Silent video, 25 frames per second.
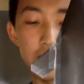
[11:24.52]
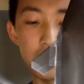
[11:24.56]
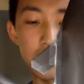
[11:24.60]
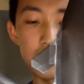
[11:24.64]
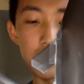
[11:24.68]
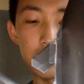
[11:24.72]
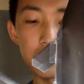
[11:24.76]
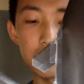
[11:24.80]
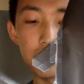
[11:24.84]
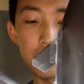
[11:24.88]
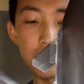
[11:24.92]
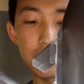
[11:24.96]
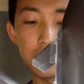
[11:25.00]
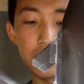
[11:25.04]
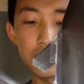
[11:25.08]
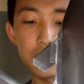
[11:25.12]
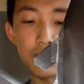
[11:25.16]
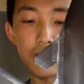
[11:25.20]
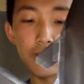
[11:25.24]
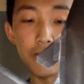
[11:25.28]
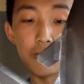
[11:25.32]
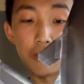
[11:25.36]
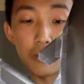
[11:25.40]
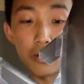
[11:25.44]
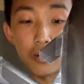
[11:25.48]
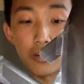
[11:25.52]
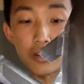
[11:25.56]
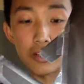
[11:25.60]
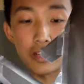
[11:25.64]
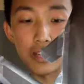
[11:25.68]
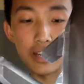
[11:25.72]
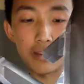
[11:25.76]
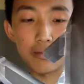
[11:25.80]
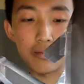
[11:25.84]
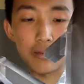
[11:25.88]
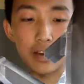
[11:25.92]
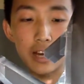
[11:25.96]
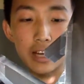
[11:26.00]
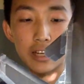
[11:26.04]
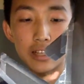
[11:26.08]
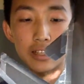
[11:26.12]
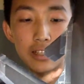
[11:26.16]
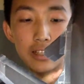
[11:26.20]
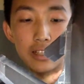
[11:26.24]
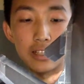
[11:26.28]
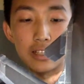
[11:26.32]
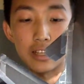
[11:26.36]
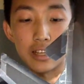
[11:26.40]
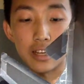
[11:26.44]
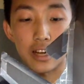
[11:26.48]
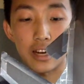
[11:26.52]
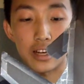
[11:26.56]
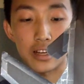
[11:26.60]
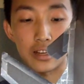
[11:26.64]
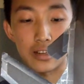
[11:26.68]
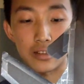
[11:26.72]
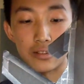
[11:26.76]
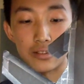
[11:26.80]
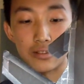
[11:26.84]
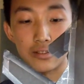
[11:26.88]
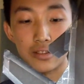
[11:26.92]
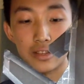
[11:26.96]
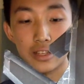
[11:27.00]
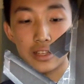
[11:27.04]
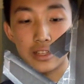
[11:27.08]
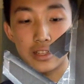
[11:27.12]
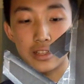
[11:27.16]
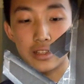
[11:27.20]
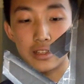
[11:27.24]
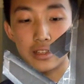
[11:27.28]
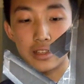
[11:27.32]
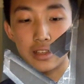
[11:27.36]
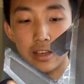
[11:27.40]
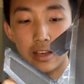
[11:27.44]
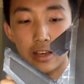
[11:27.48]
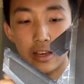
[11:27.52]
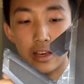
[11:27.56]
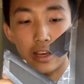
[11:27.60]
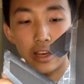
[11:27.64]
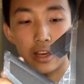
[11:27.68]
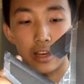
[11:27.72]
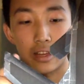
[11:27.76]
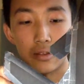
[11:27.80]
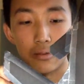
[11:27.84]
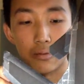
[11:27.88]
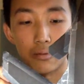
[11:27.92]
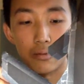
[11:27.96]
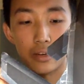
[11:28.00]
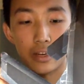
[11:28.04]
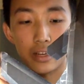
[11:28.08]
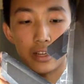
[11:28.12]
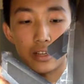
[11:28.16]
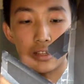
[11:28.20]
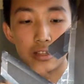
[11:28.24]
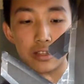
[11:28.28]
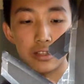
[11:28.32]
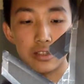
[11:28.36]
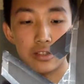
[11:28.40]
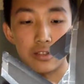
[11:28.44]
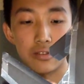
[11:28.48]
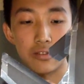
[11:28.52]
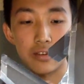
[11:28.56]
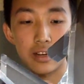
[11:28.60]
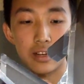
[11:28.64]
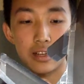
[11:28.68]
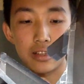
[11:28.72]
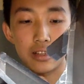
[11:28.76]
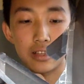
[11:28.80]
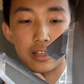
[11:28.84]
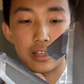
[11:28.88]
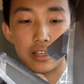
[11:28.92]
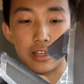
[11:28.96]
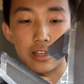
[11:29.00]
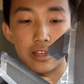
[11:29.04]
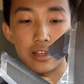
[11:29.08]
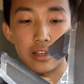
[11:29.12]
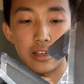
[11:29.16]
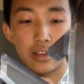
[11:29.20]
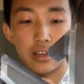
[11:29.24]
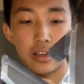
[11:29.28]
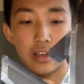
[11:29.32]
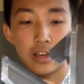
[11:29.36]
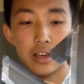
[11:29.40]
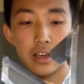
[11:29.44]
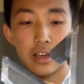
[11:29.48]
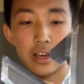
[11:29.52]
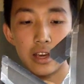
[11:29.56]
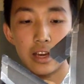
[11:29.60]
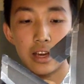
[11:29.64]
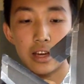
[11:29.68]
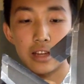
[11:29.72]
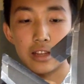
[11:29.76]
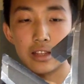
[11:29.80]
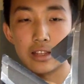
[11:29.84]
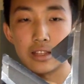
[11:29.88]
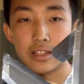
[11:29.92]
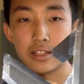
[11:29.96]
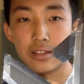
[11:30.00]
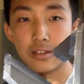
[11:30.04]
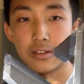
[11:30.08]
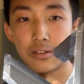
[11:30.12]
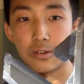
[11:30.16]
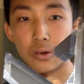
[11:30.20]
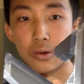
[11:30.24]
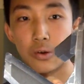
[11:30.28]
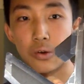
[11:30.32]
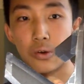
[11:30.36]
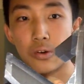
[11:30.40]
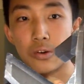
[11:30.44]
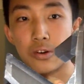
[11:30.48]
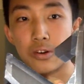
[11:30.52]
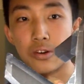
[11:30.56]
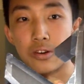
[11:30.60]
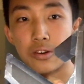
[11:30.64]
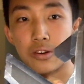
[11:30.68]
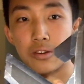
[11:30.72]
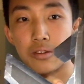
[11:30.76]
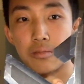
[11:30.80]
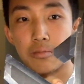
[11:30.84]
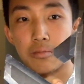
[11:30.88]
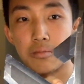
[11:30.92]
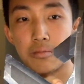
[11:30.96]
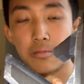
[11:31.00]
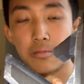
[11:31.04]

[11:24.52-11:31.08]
a different prototype, I actually did not include this, and the wing directly had this little corner